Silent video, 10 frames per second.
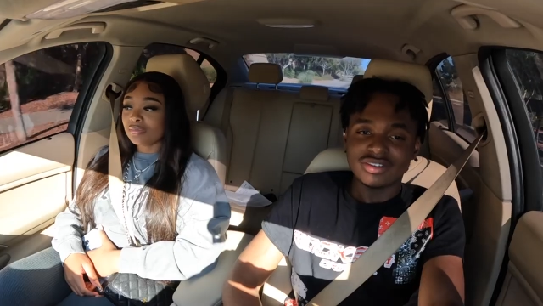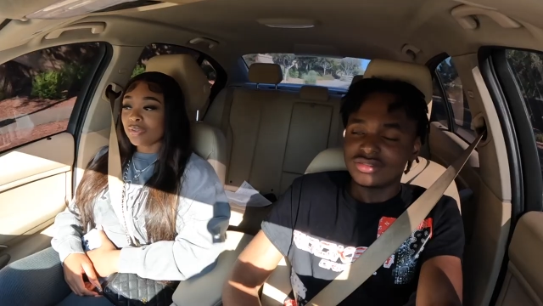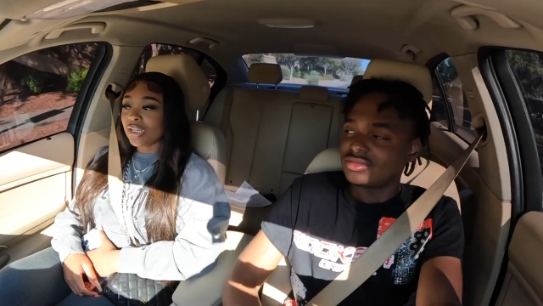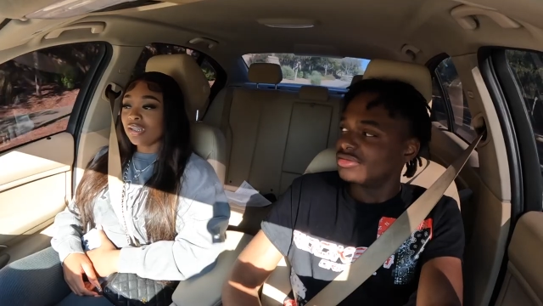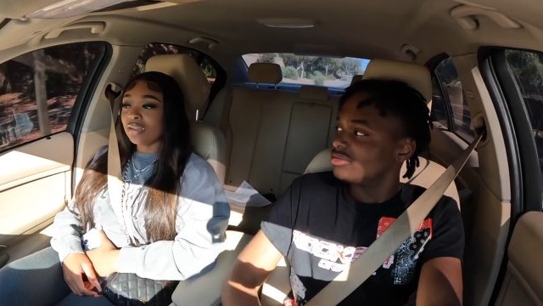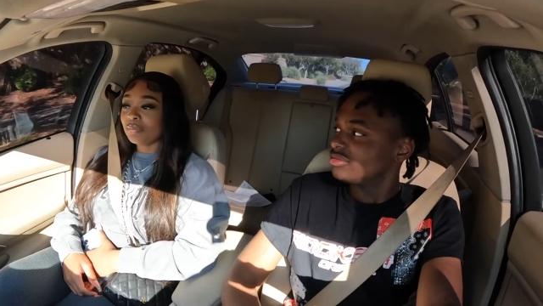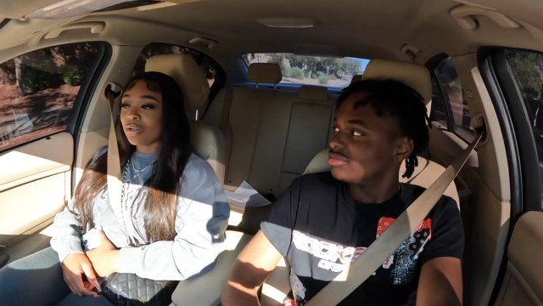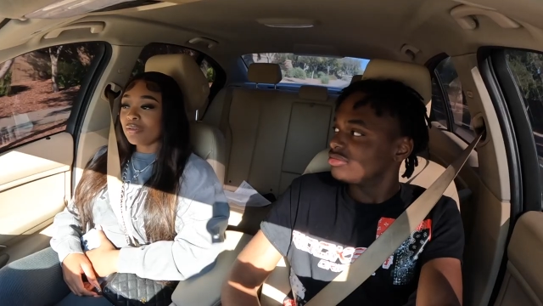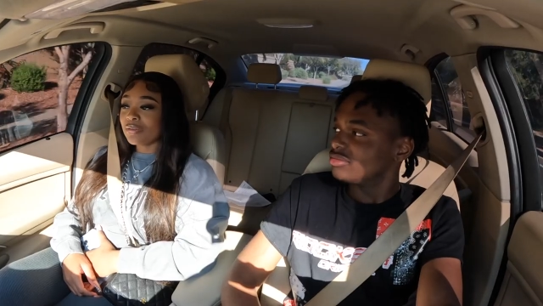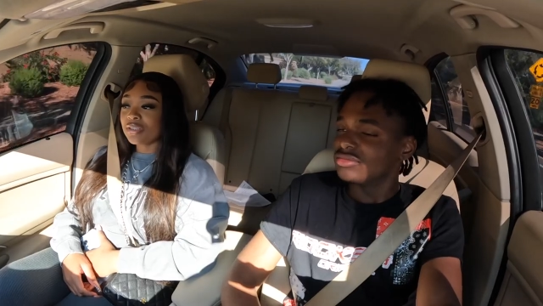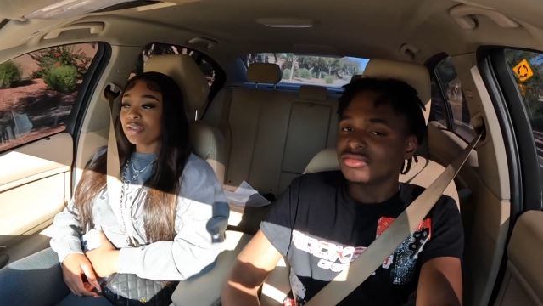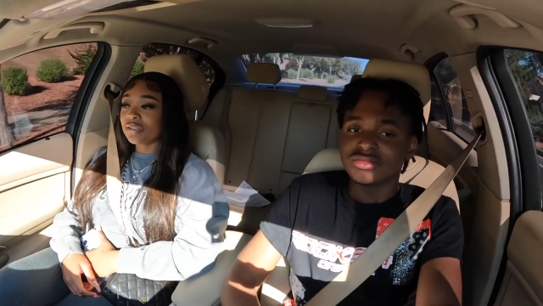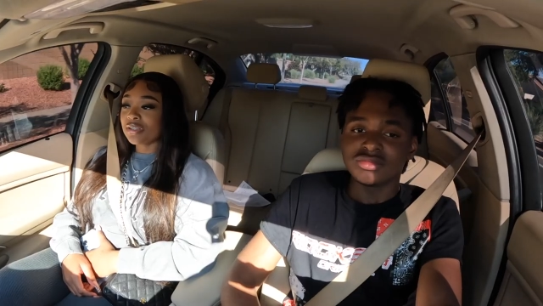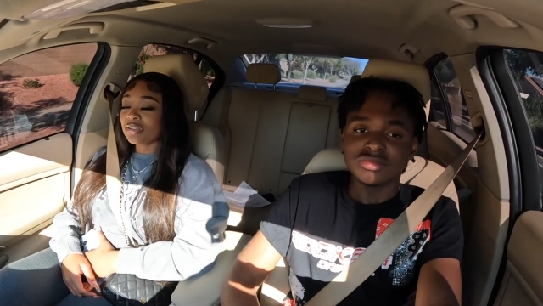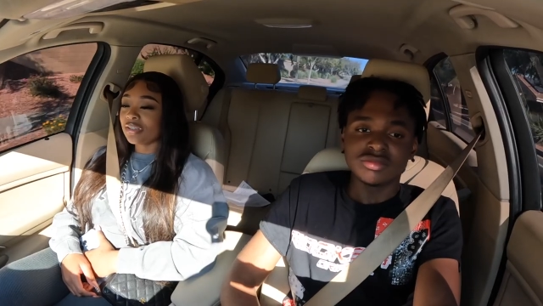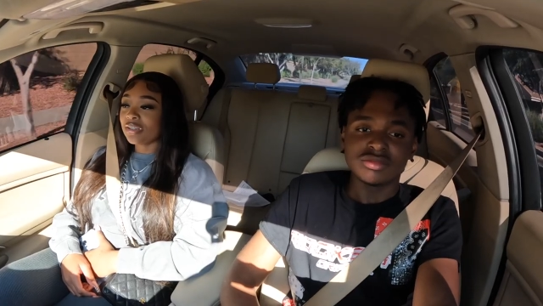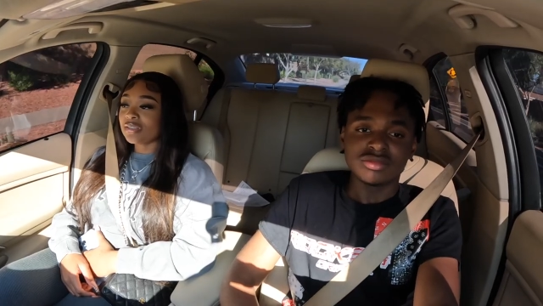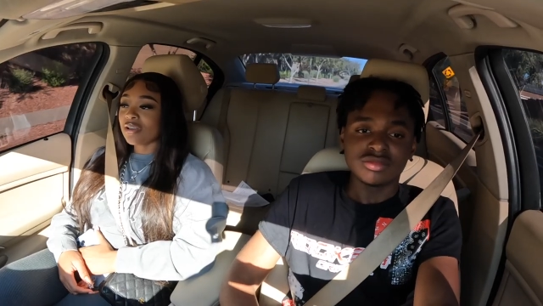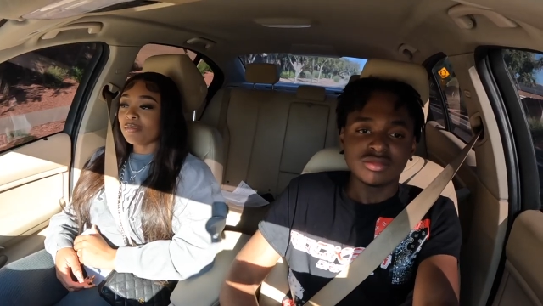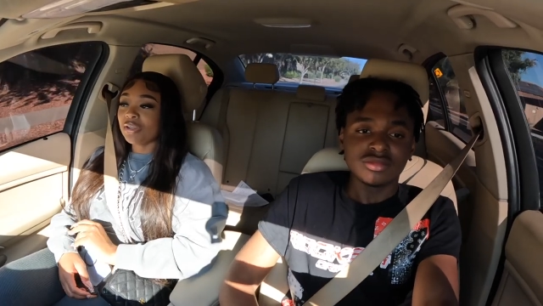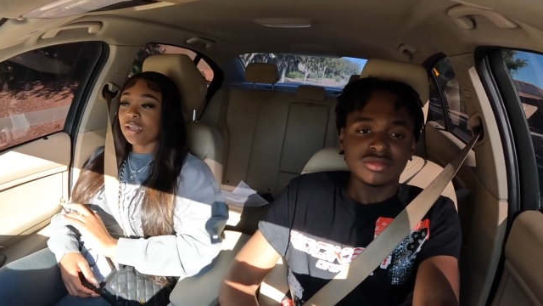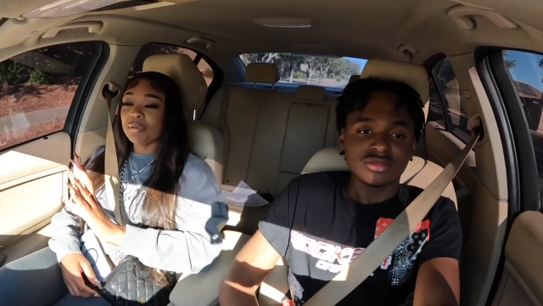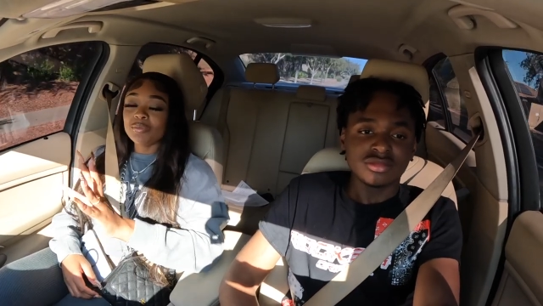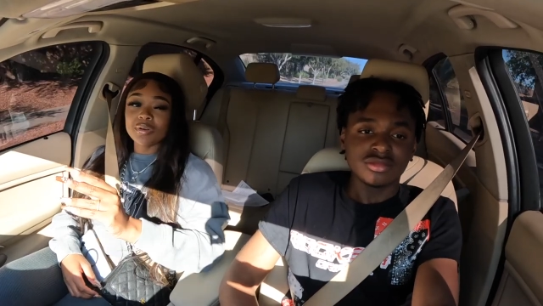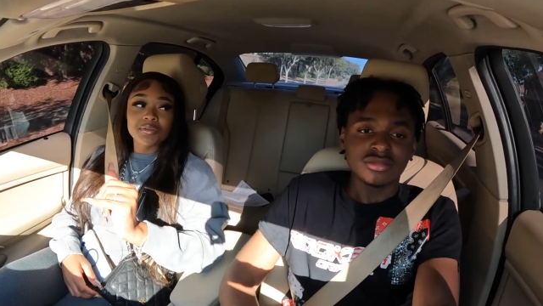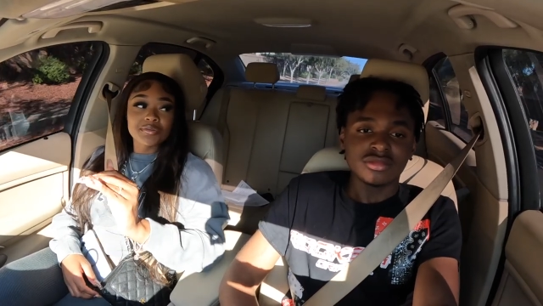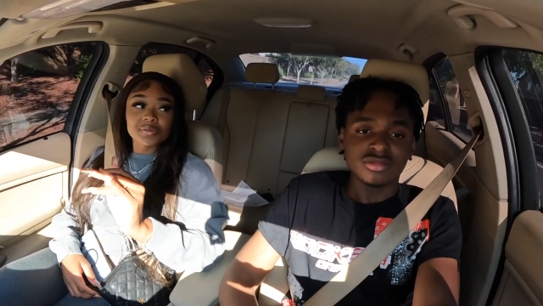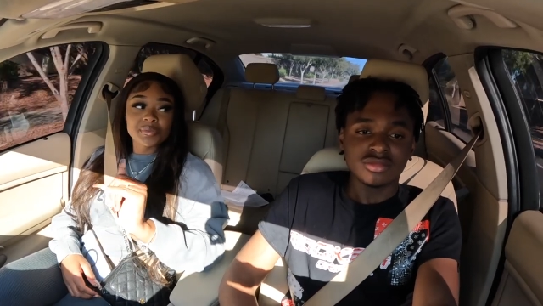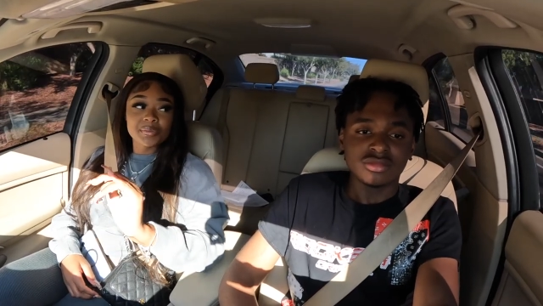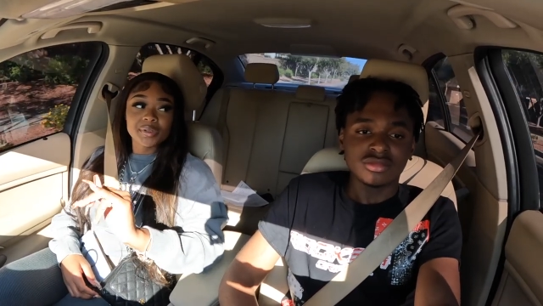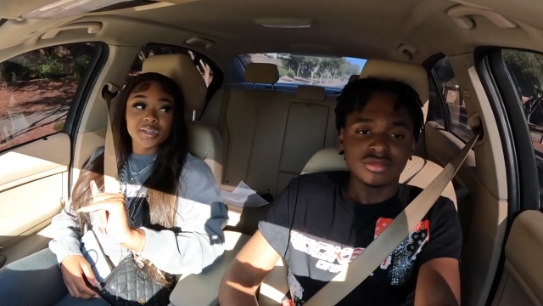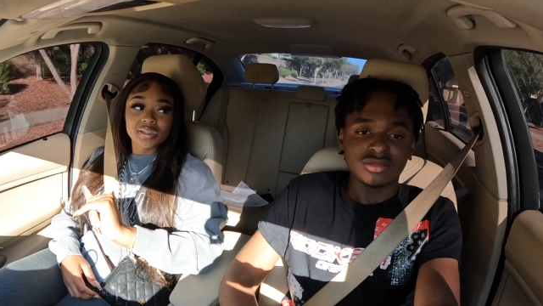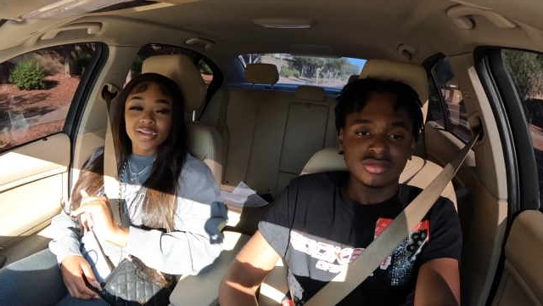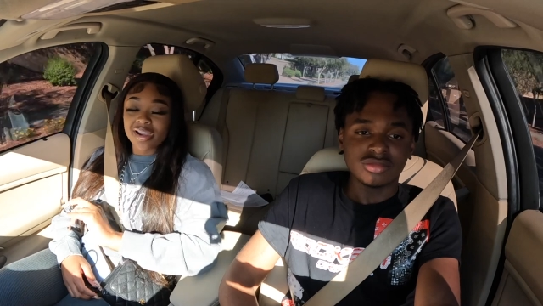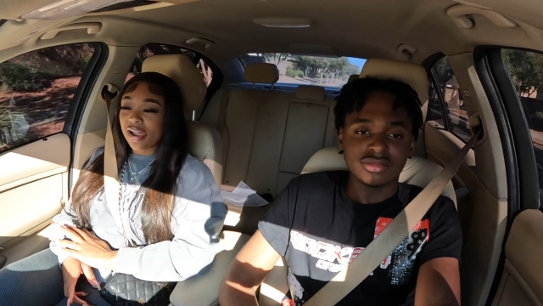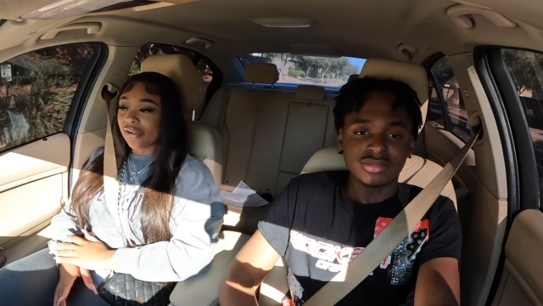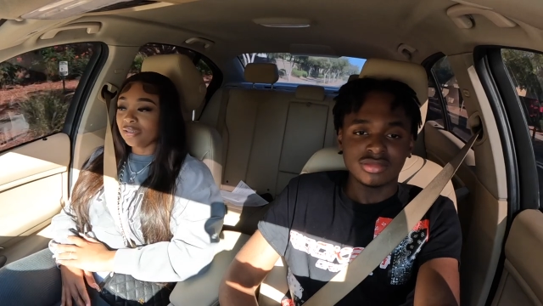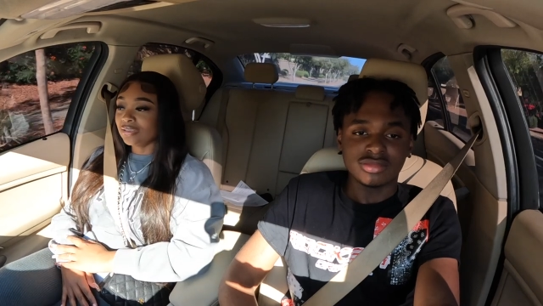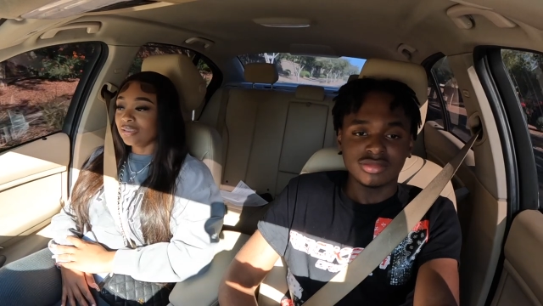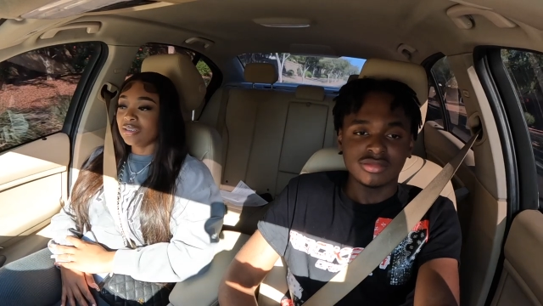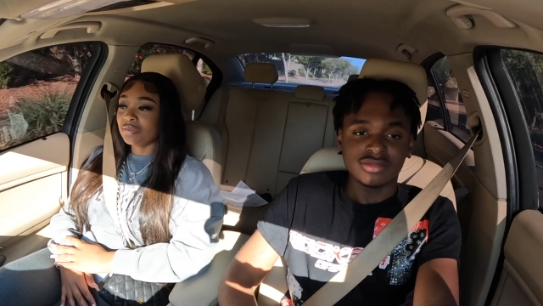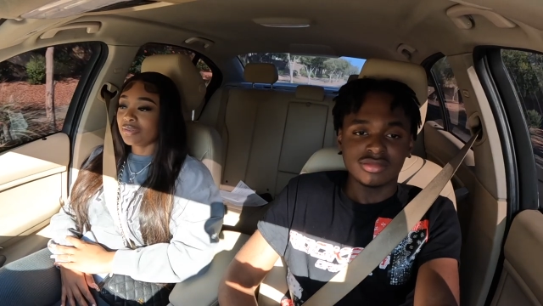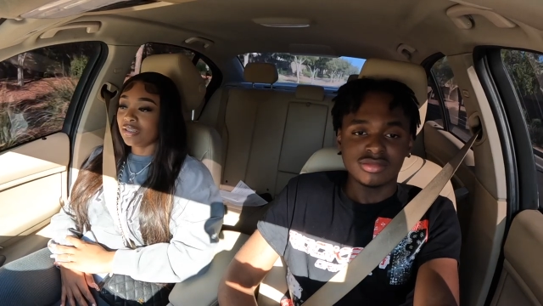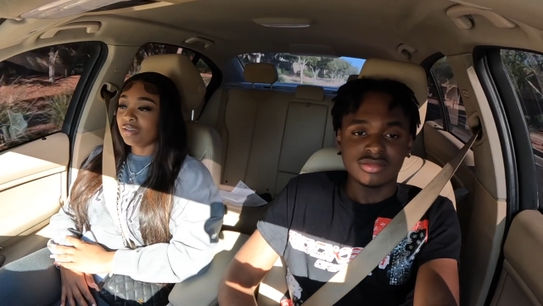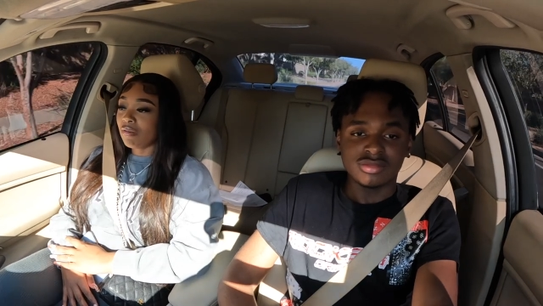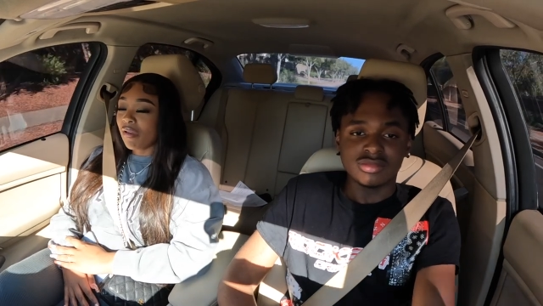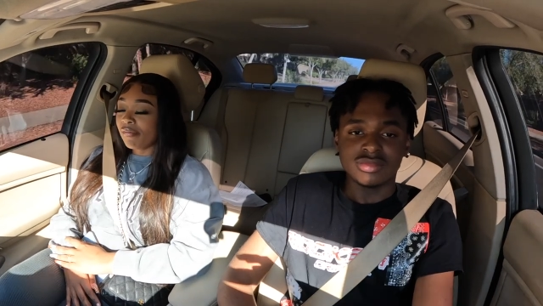Speaker 1: when they did my oil change yesterday, they told me they be wanting you to spend money, like little stuff.